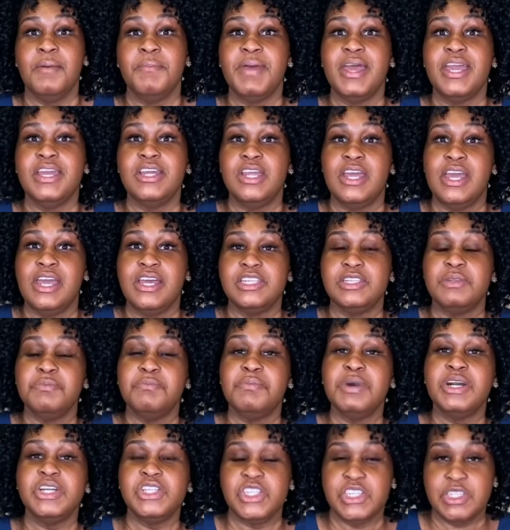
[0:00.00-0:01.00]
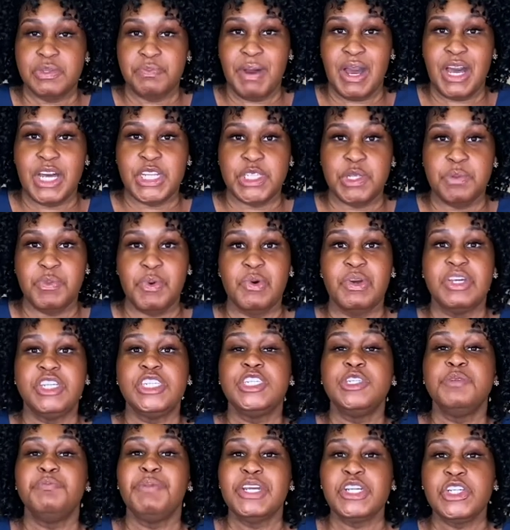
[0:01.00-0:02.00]
as much as possible,
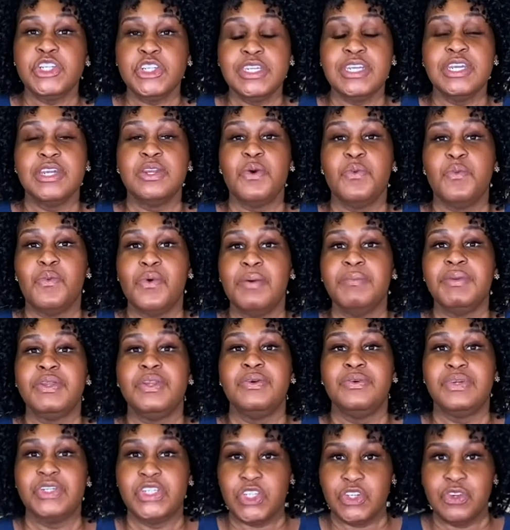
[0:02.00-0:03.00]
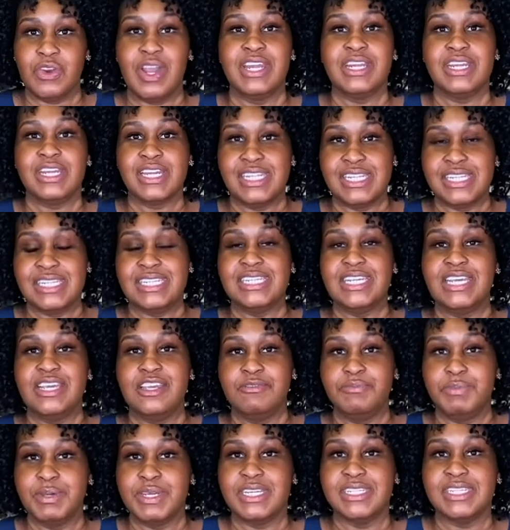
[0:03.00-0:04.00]
especially in a woman who was trying to conceive
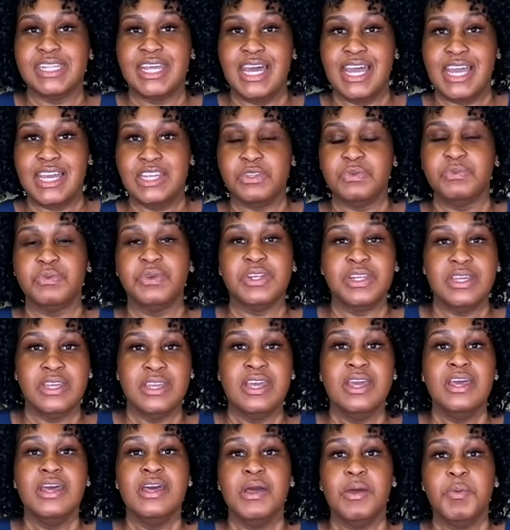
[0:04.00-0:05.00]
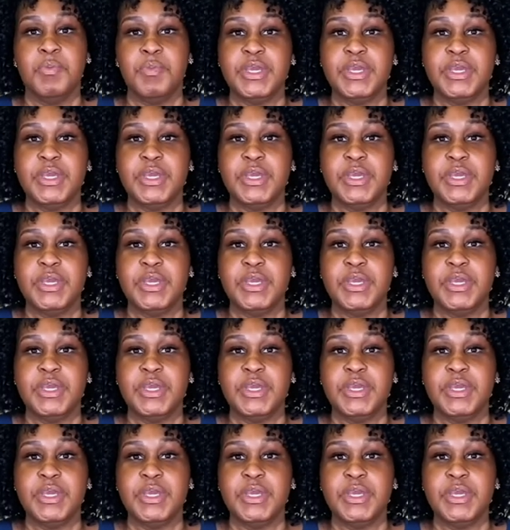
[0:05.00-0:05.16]
because that has really been